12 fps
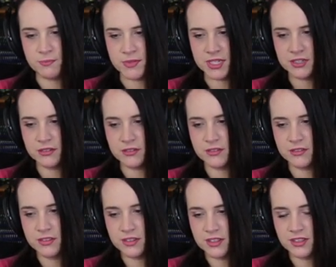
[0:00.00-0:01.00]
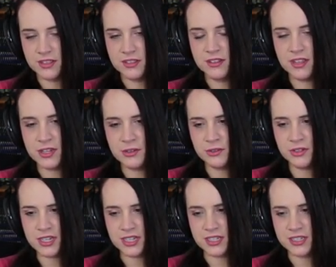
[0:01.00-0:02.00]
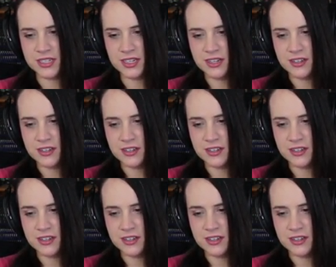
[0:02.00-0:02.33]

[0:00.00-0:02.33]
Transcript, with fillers: the Missile? I couldn't.